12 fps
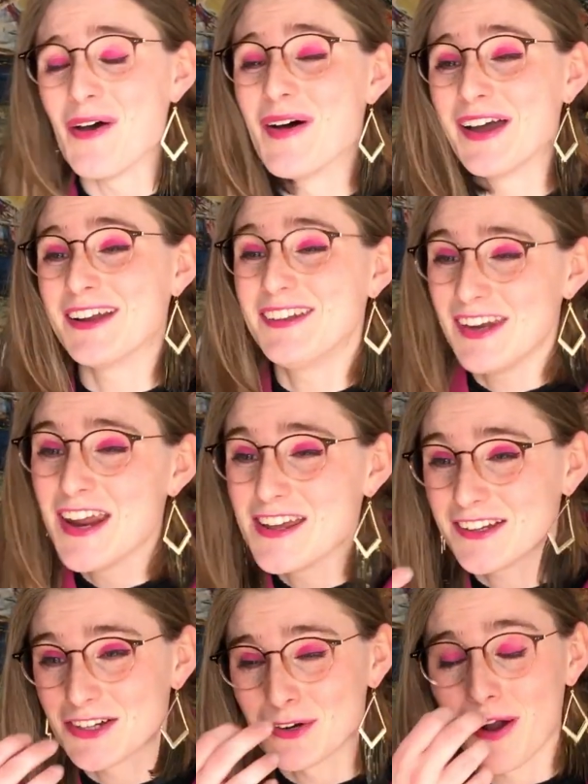
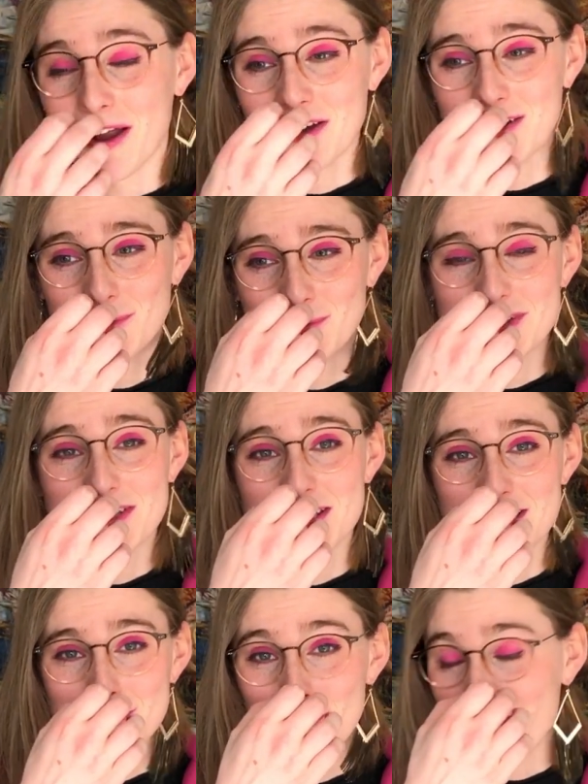idea Grindr was
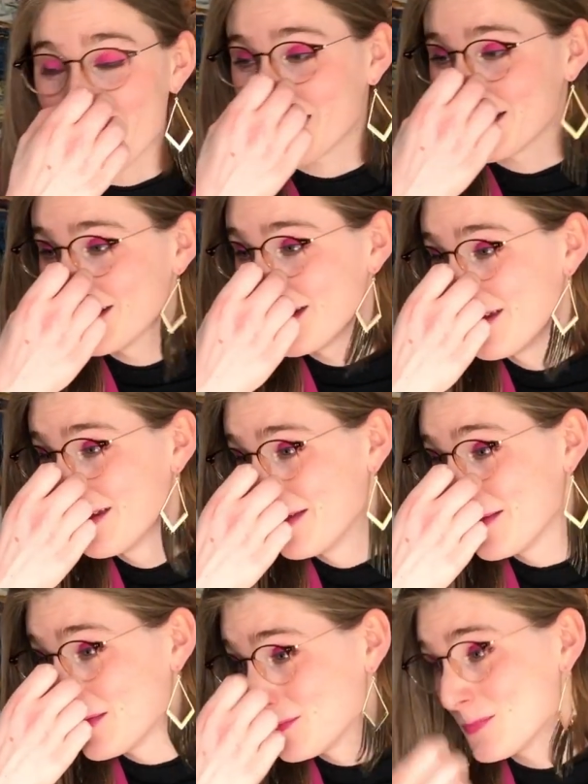this bad.
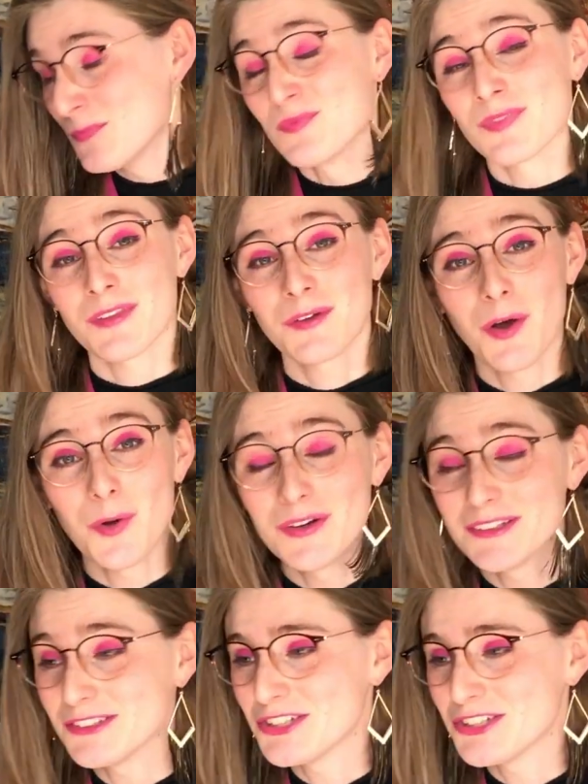Holy